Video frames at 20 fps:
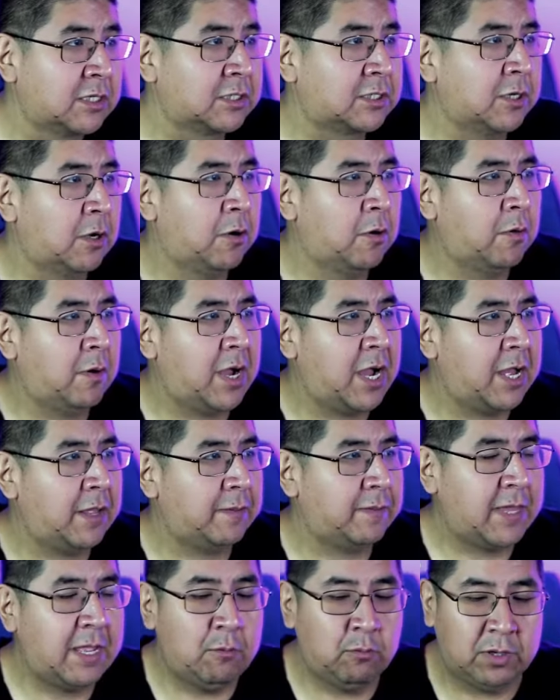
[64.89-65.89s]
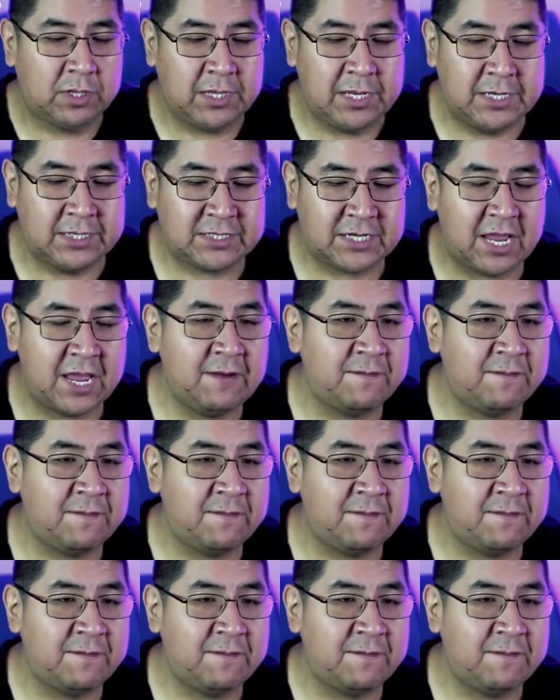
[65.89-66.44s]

So uh, they released